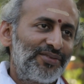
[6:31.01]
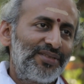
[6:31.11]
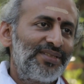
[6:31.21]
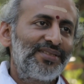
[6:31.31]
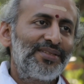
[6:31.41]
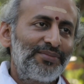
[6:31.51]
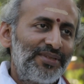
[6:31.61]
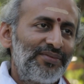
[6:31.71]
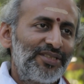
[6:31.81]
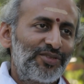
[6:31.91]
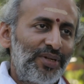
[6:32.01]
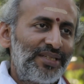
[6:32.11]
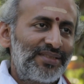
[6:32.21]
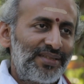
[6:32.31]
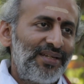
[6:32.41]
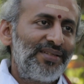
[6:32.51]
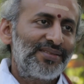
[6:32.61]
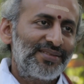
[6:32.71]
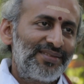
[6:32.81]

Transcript: So, this is something which is quite strange